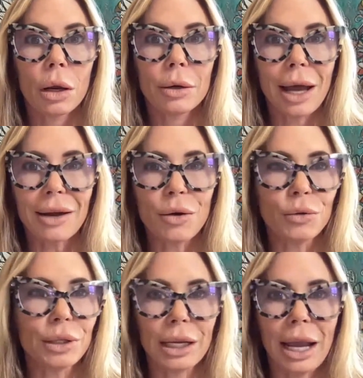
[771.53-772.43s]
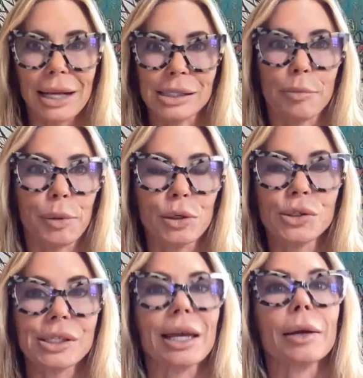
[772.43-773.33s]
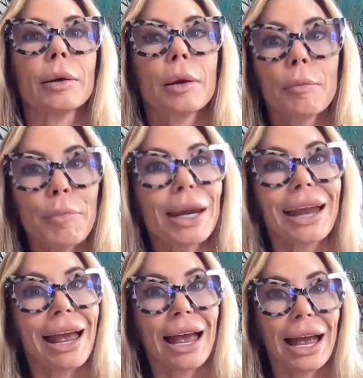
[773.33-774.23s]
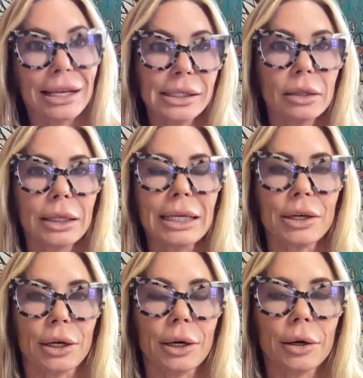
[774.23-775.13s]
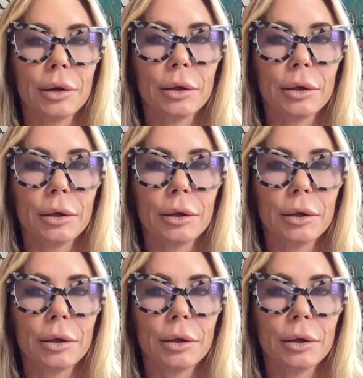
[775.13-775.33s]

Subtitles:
not only as a person, but as a leader.